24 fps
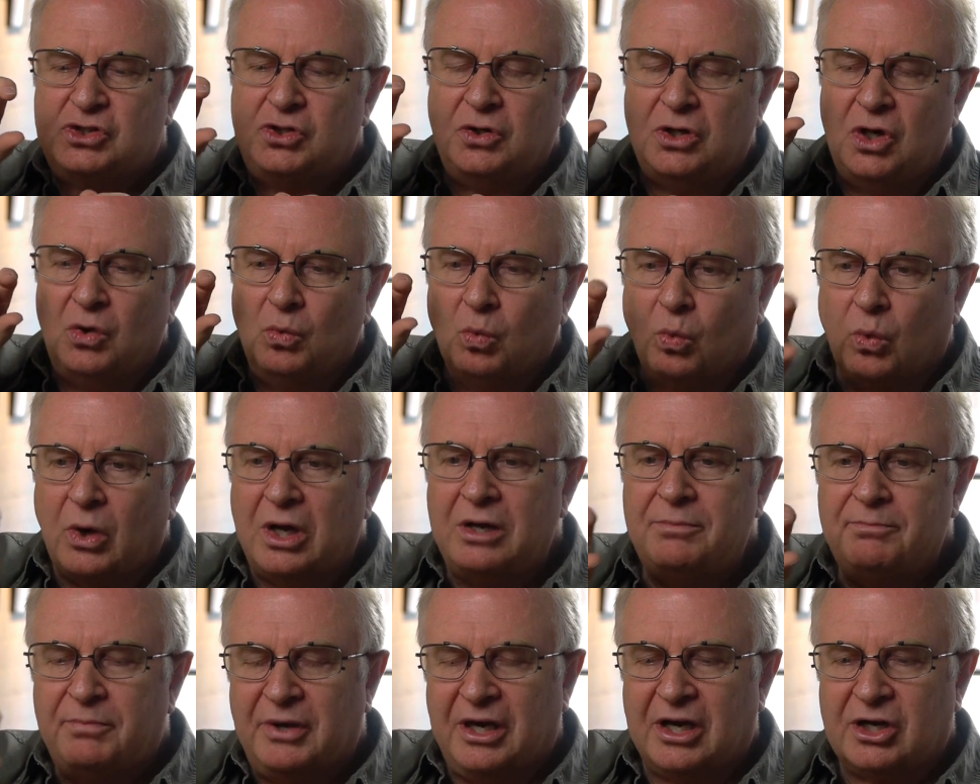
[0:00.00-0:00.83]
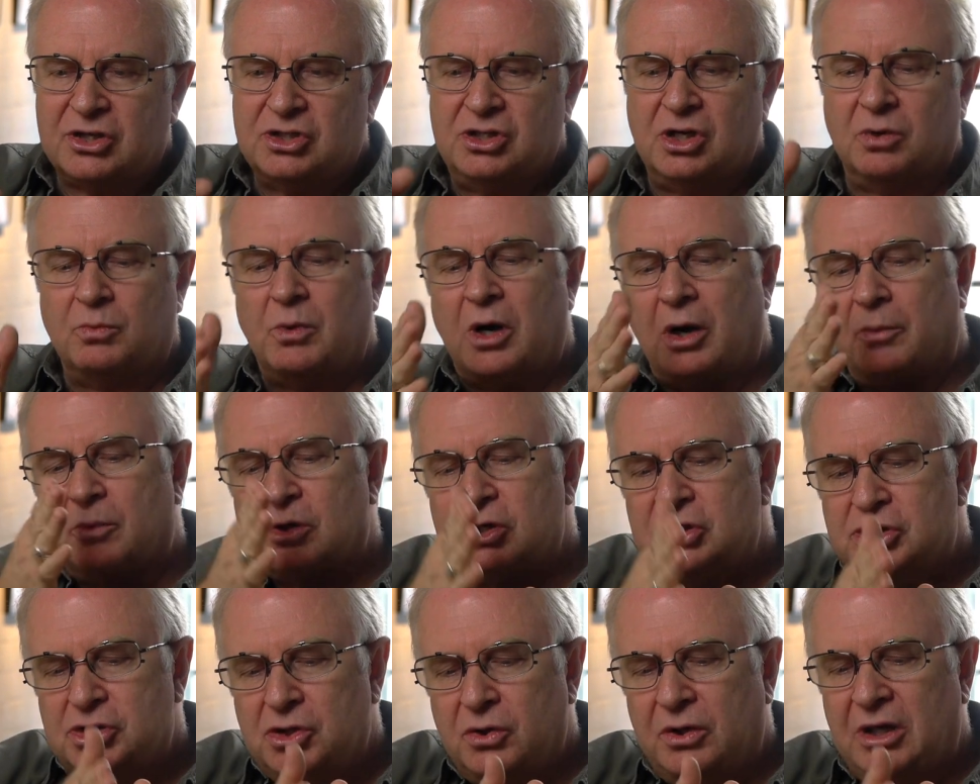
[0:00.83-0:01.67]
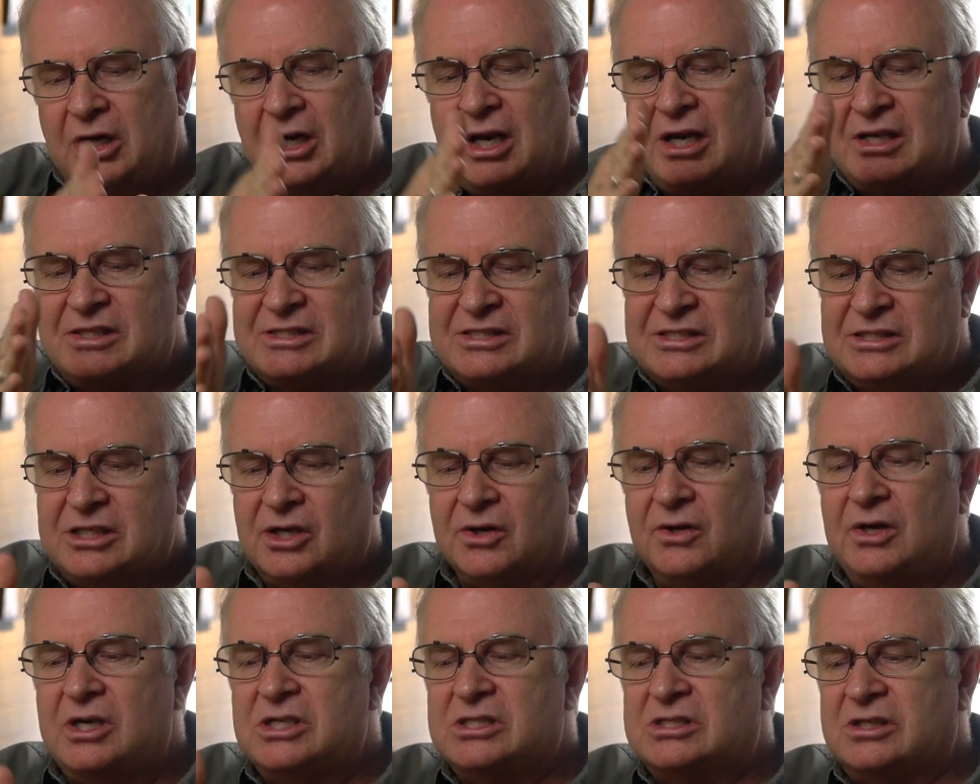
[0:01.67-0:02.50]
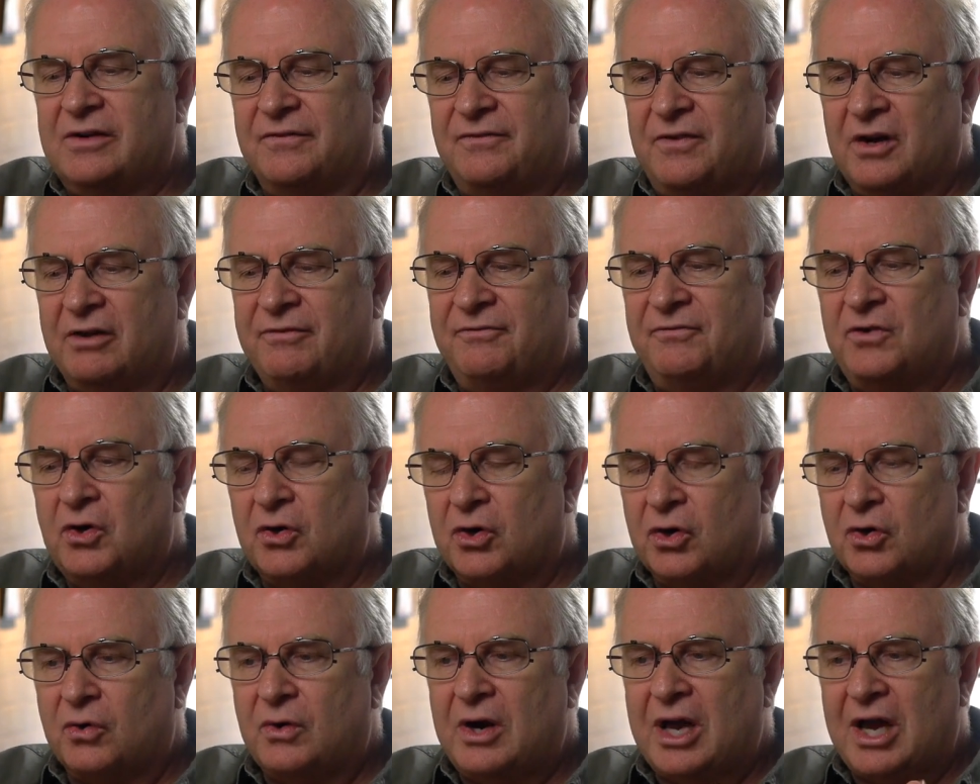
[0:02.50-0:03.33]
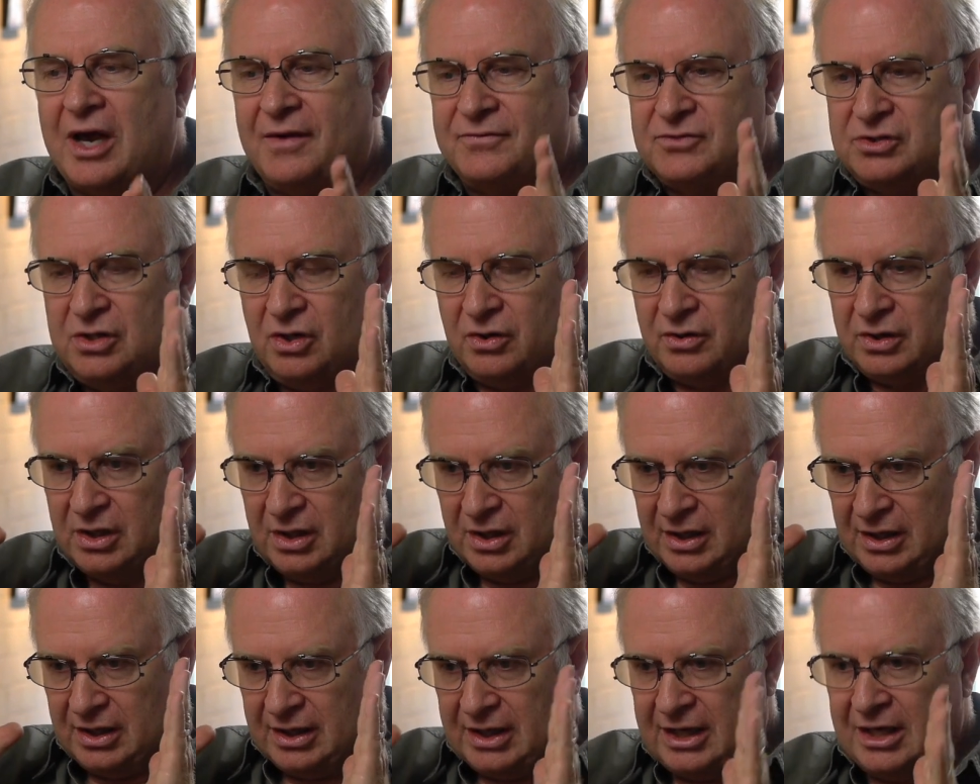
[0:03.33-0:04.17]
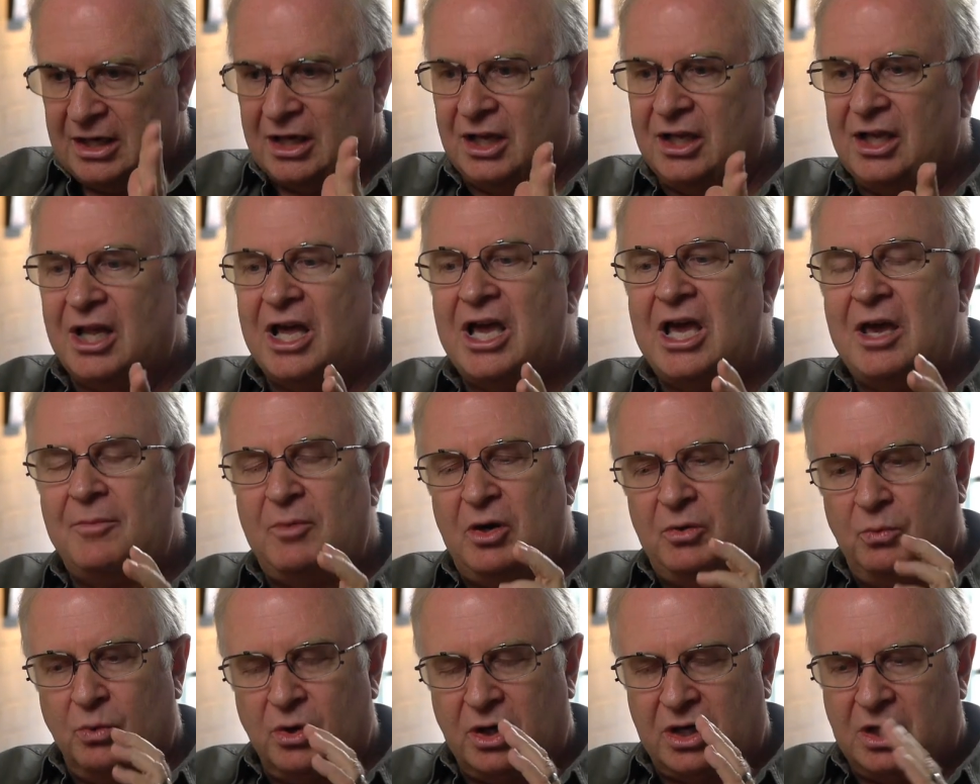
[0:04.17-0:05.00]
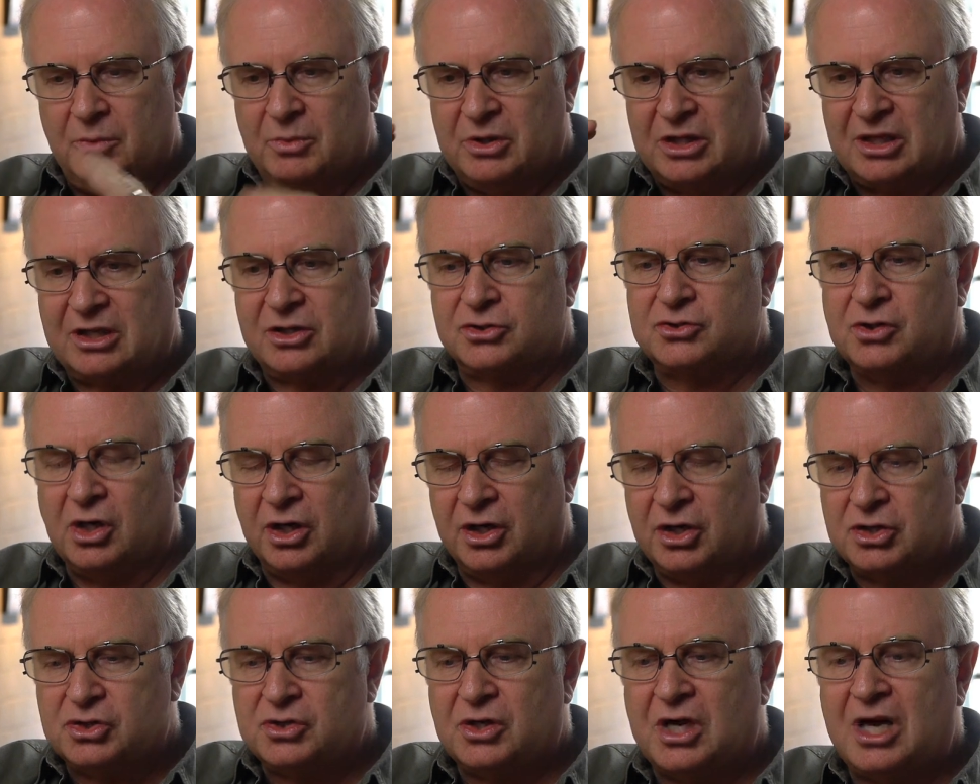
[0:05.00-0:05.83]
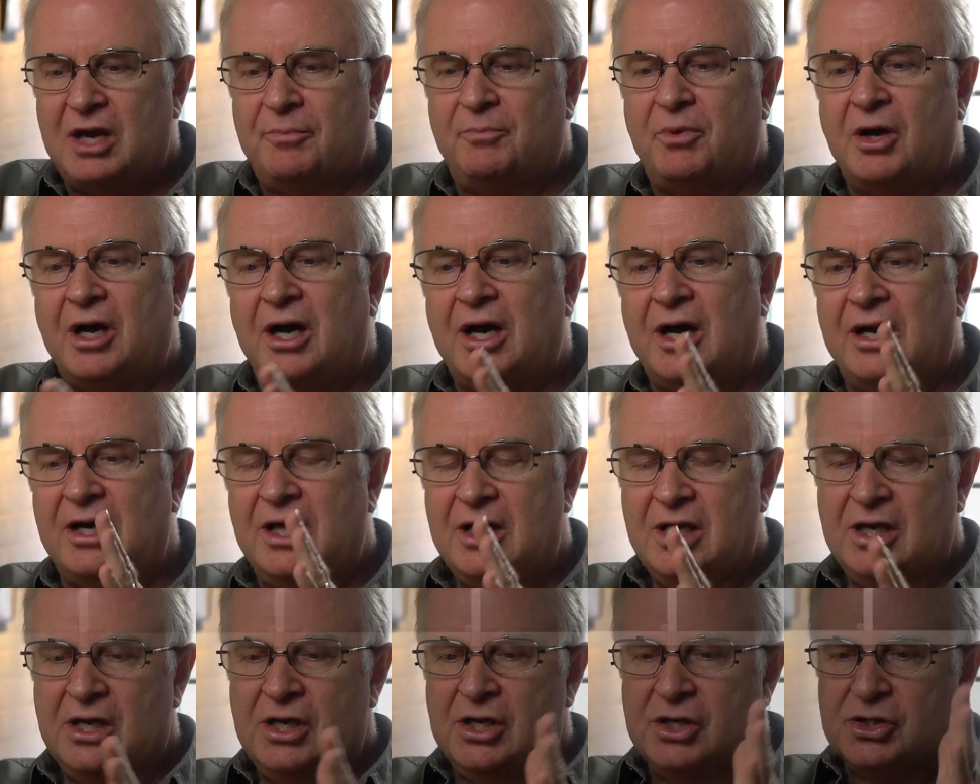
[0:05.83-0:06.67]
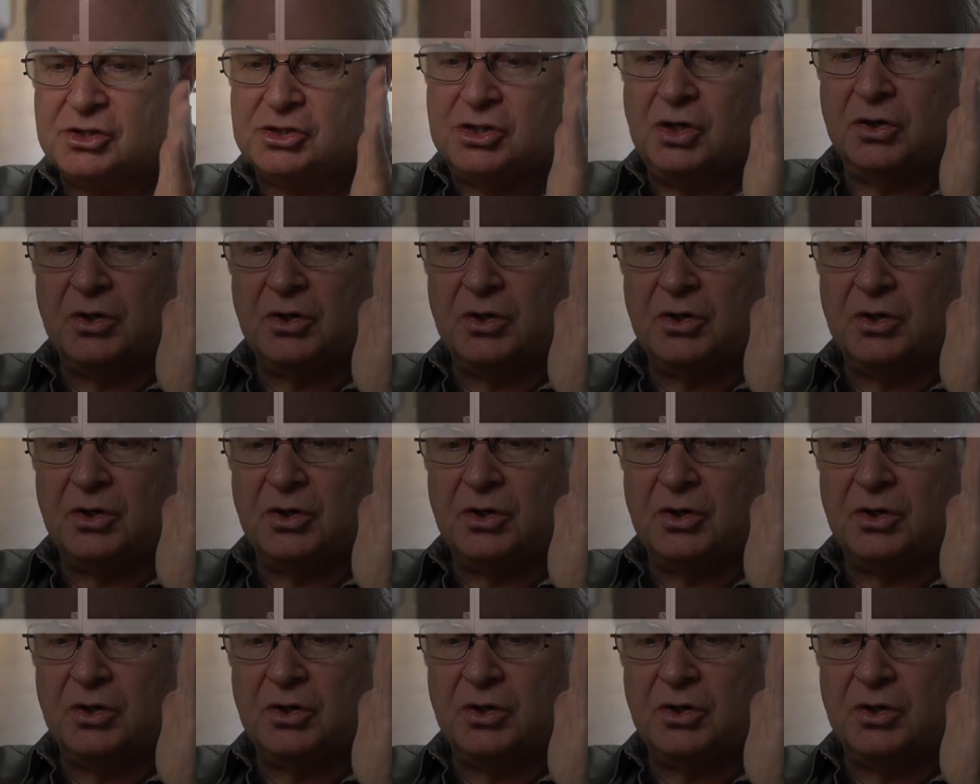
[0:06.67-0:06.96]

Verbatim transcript: shooting one picture, where we're shooting a series of photographs, you know, in alignment, working with on a tripod, so